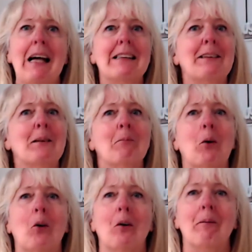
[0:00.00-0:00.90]
some
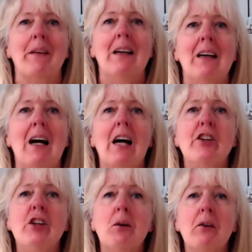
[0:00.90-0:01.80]
more, and
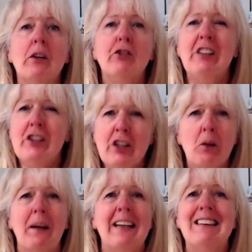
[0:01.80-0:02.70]
she knew
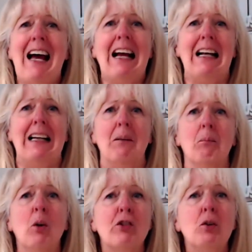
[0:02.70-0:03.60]
exactly
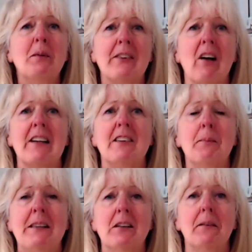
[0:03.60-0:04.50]
what she was going to be
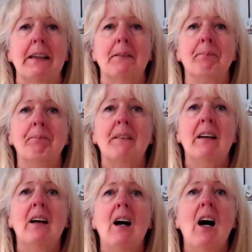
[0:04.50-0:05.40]
doing.
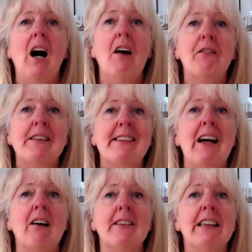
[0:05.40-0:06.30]
After
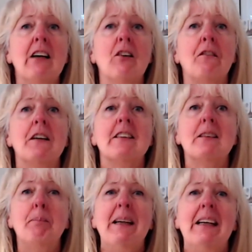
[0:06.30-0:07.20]
starting off
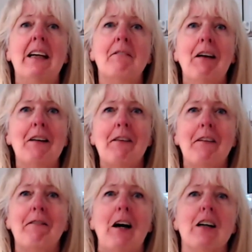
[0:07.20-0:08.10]
speaking very, very
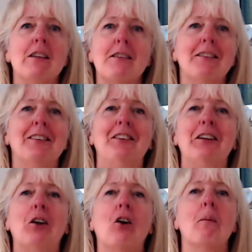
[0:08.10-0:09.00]
fast, she
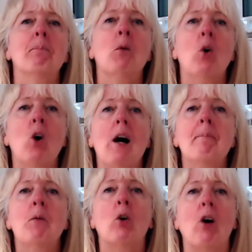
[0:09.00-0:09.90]
got more and
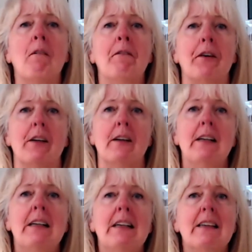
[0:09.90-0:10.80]
more confident
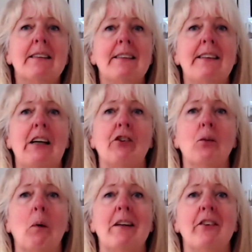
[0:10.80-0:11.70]
as the session
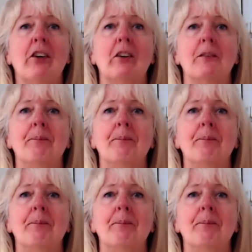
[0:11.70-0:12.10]
went on.